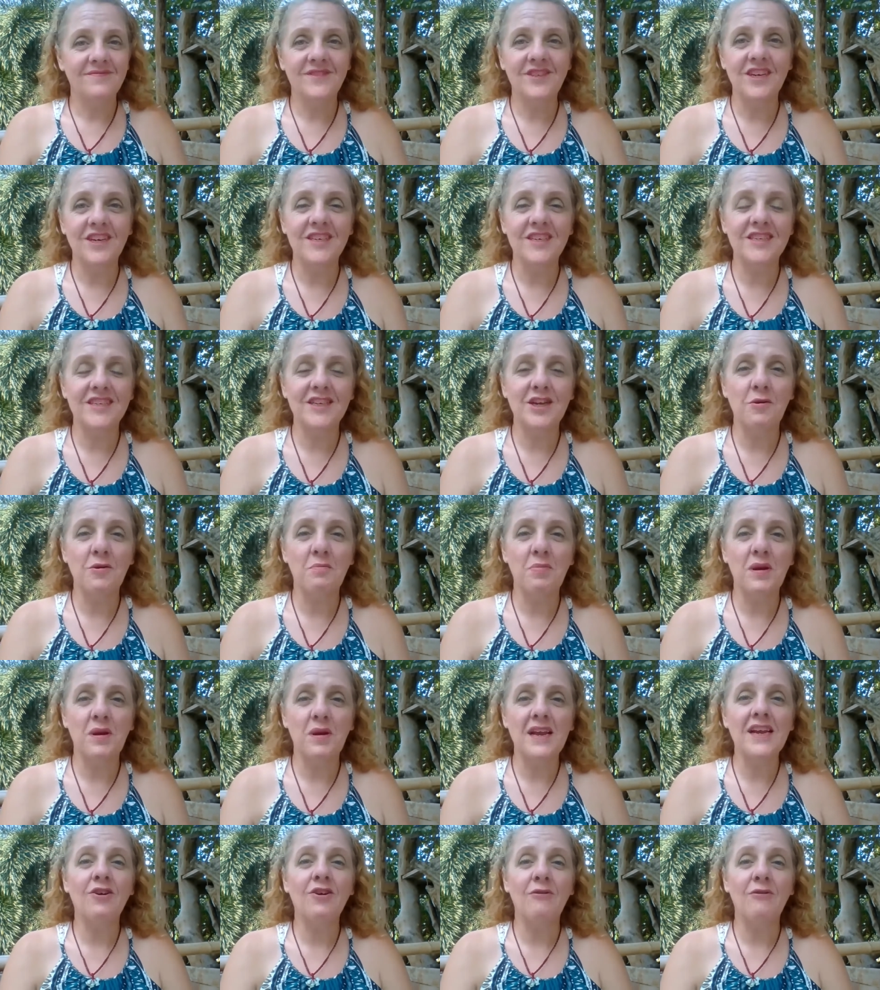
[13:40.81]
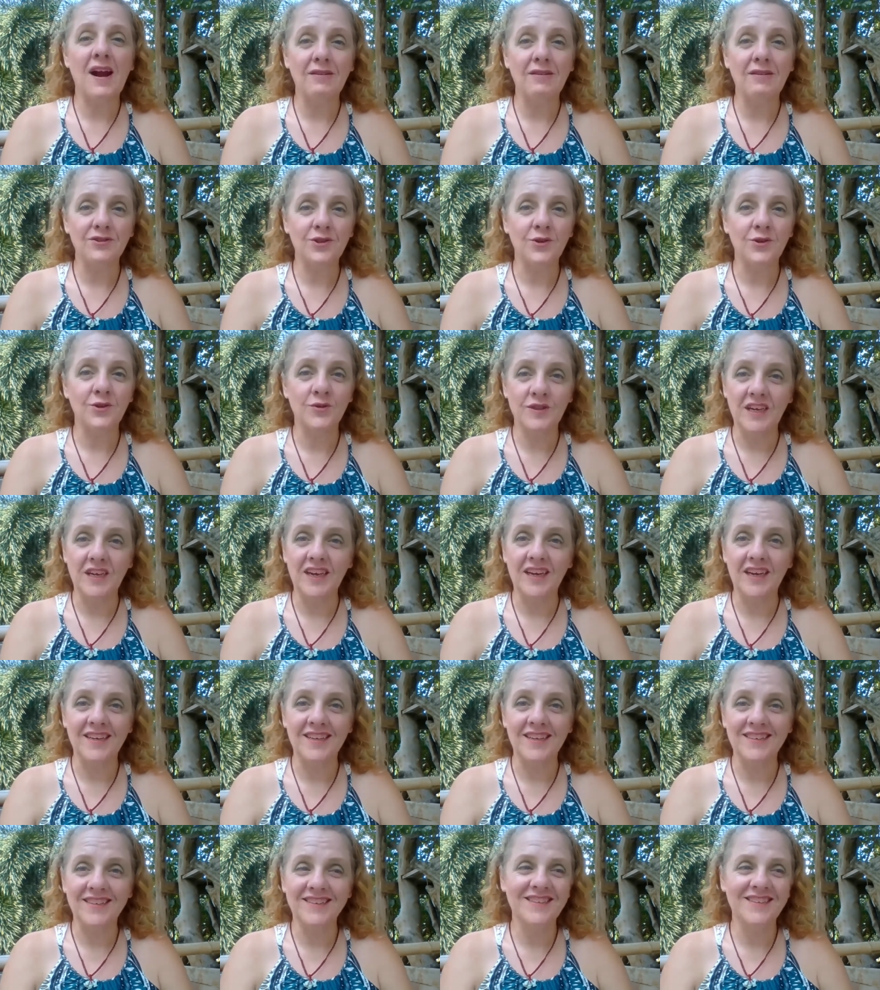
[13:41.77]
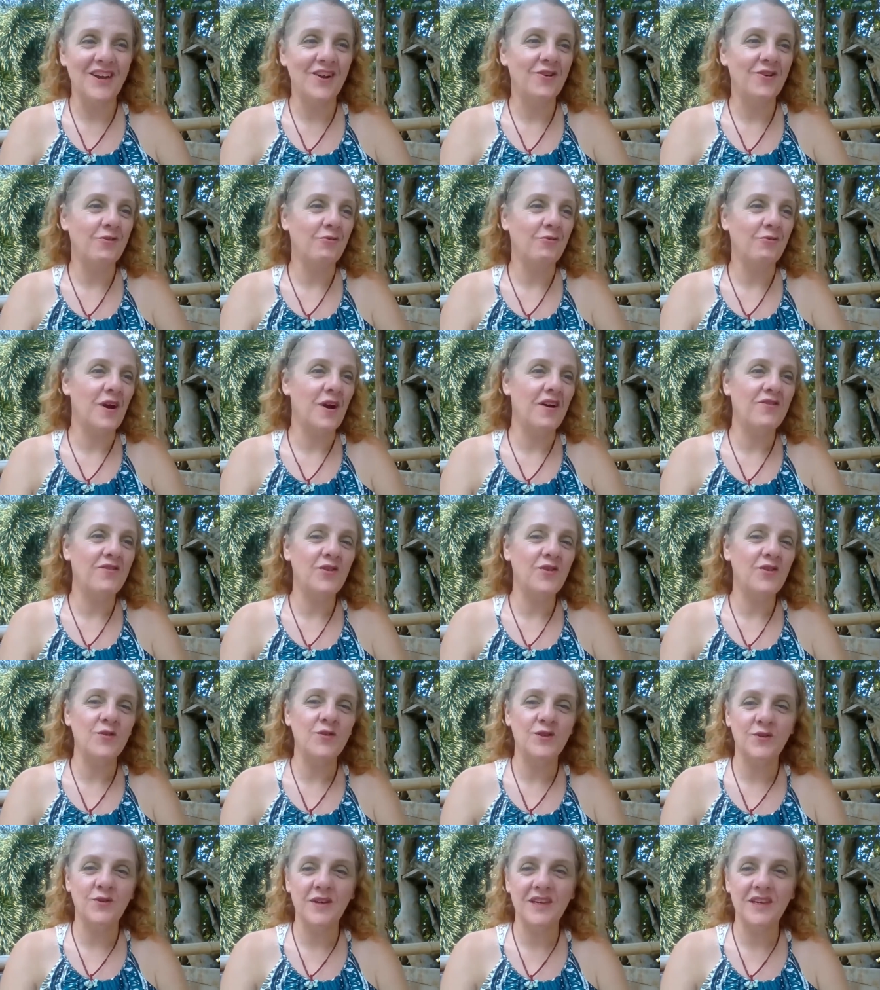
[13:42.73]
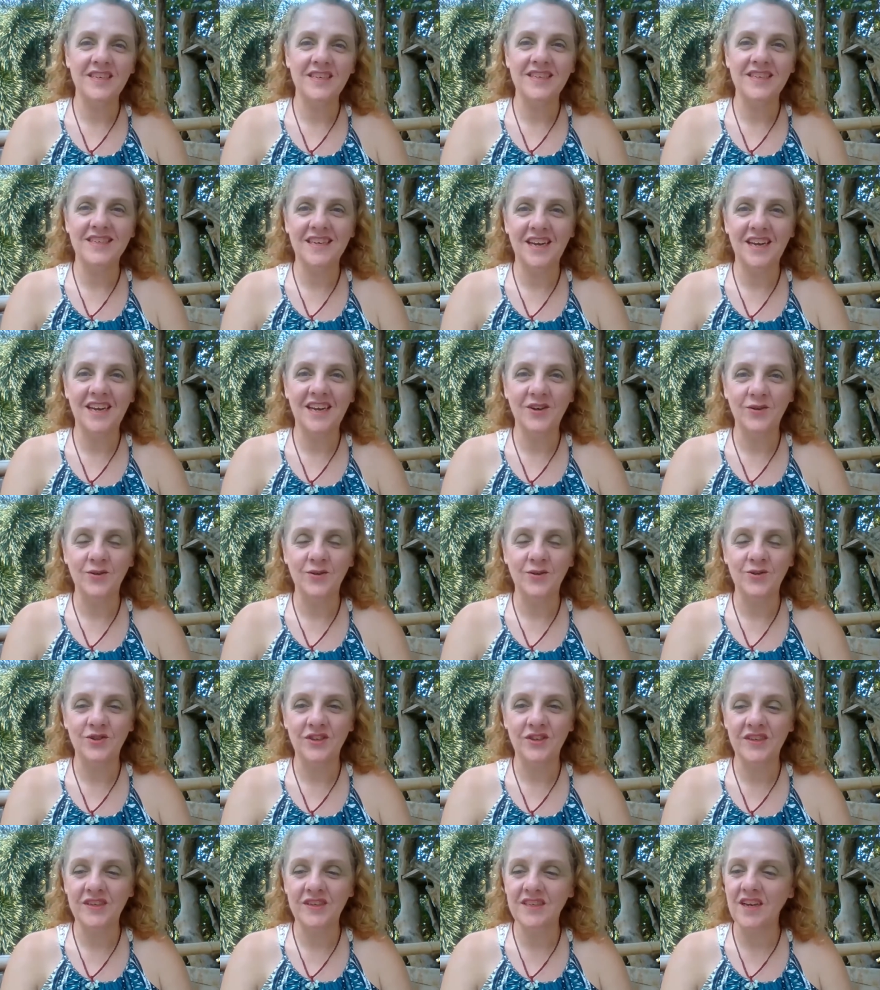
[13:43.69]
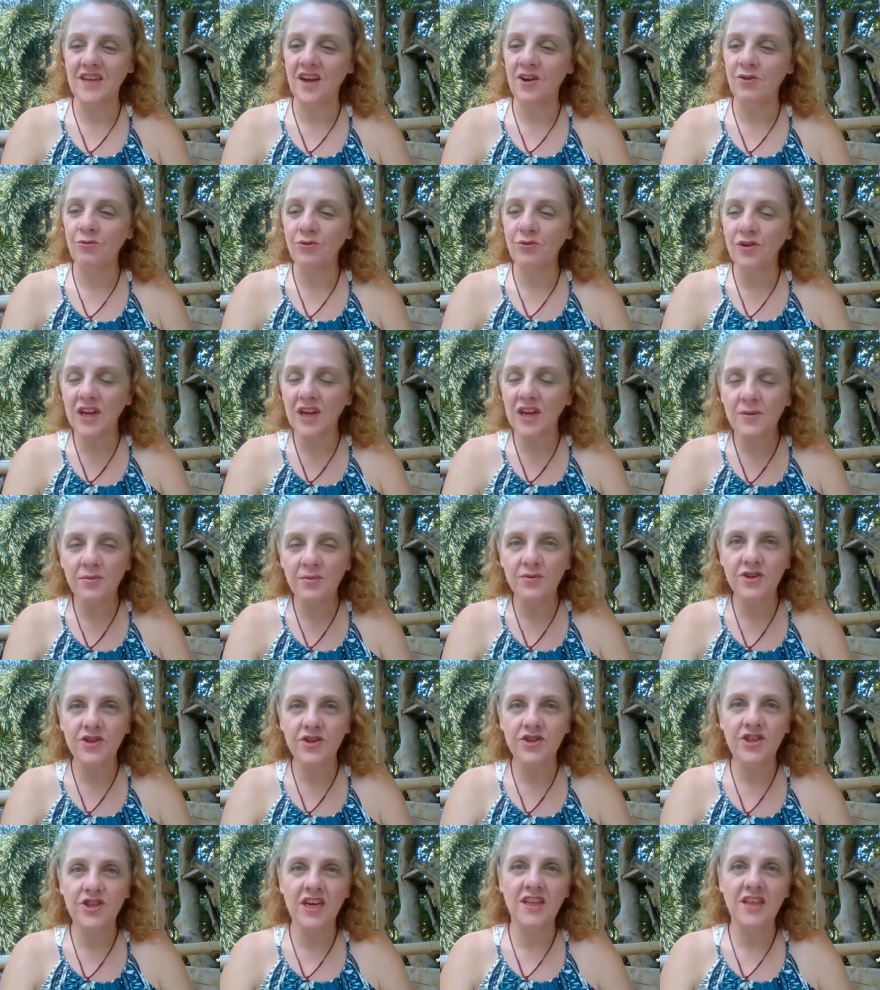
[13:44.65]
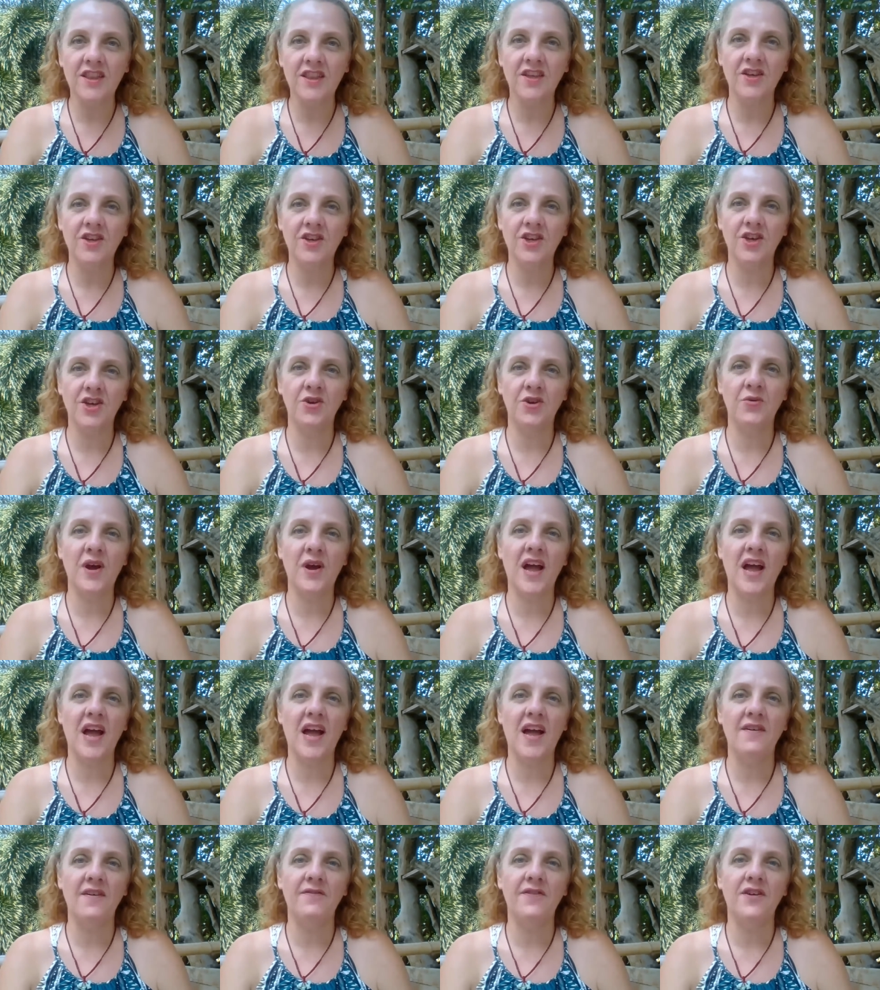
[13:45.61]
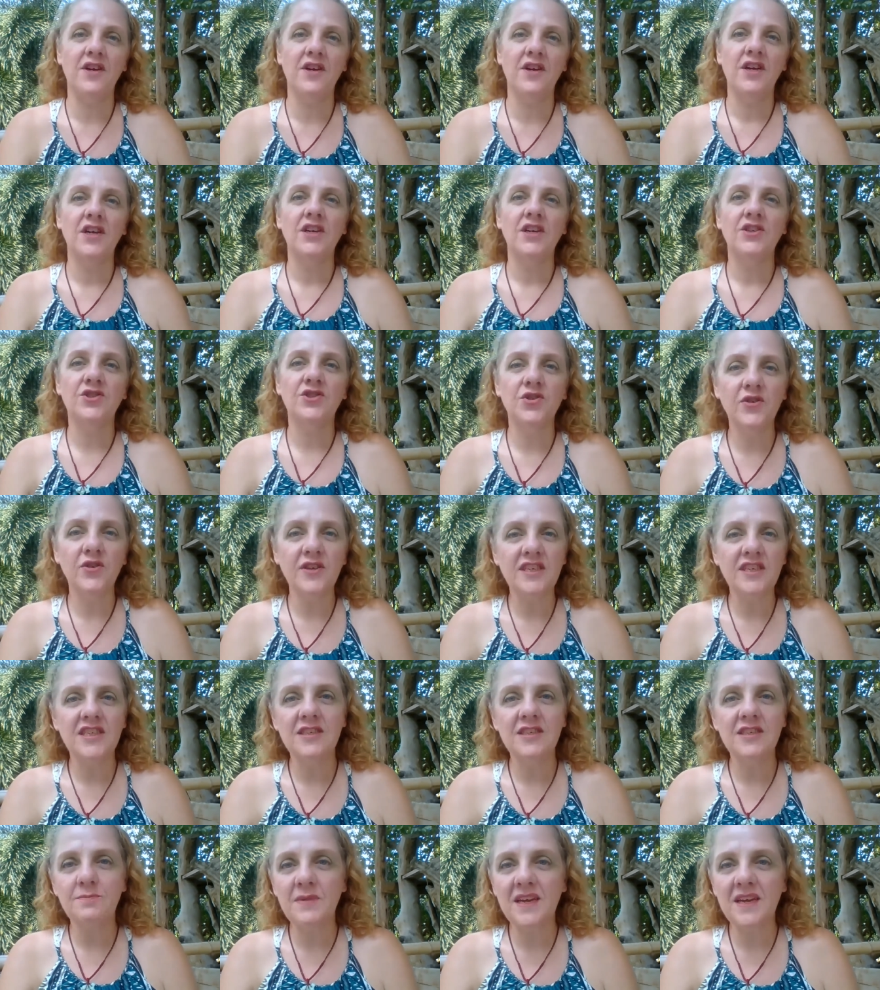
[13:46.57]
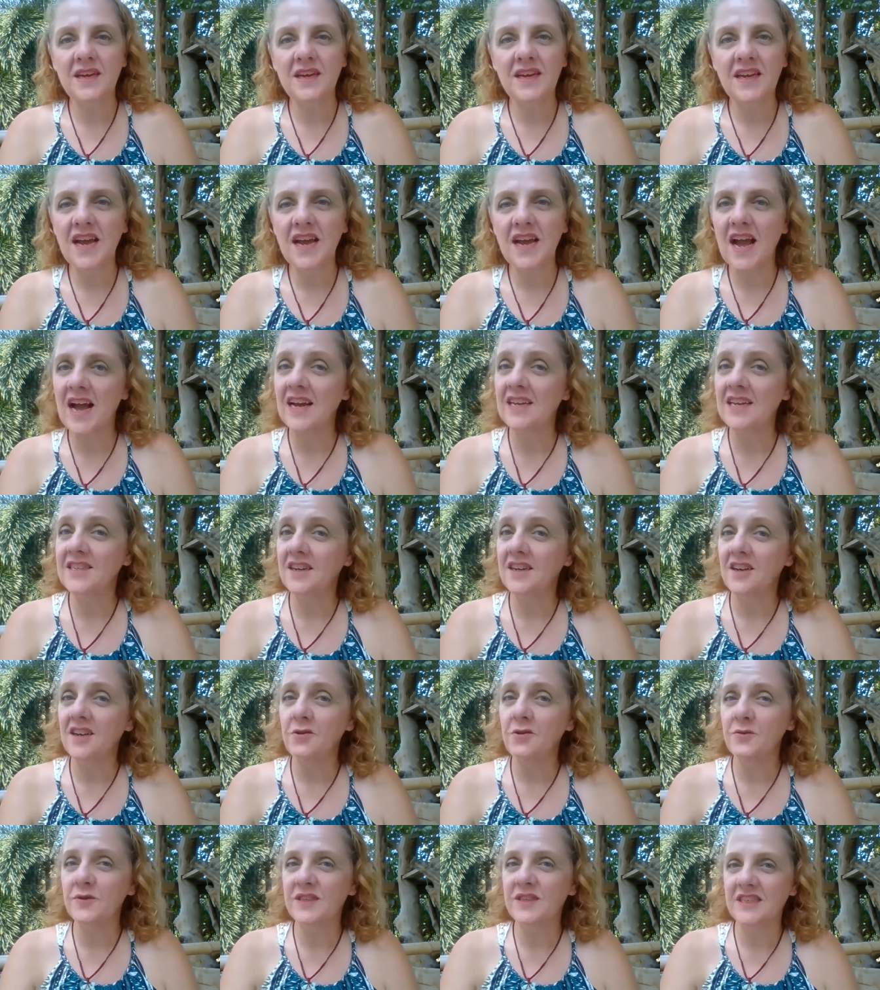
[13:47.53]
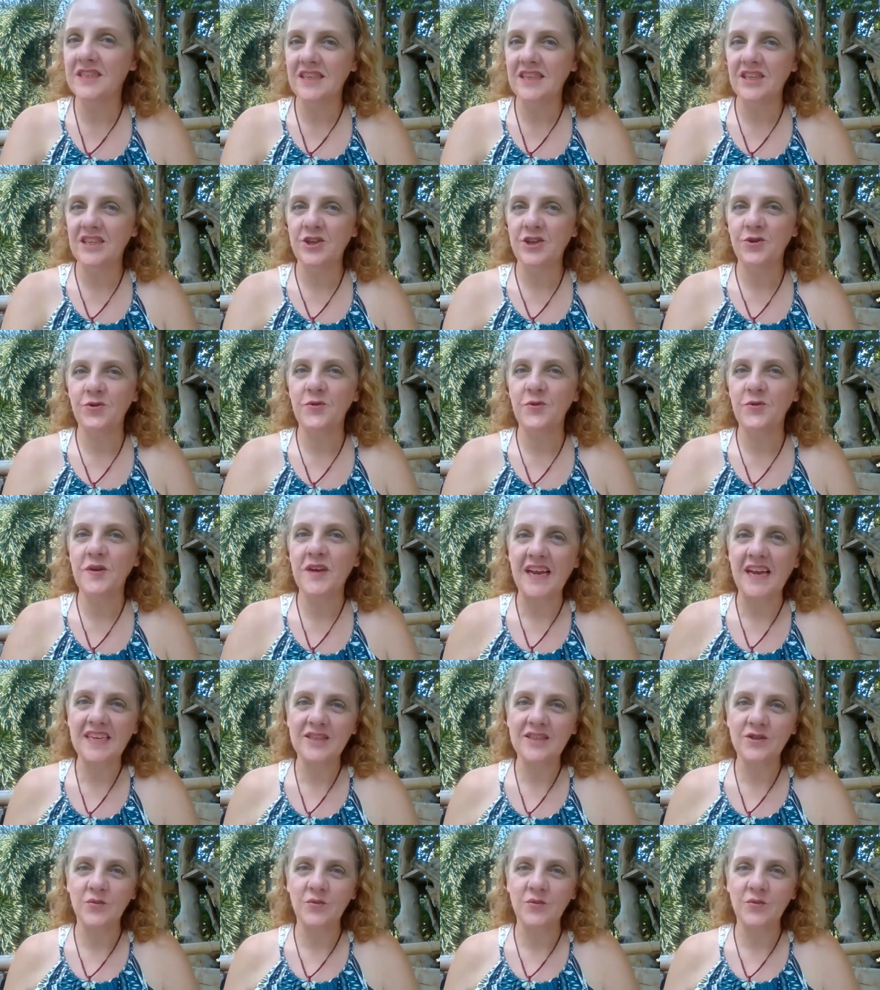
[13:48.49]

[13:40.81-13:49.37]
just complete Groundhog Day. So whatever you're doing today, gorgeous, I really appreciate that you have joined me, and I will see you next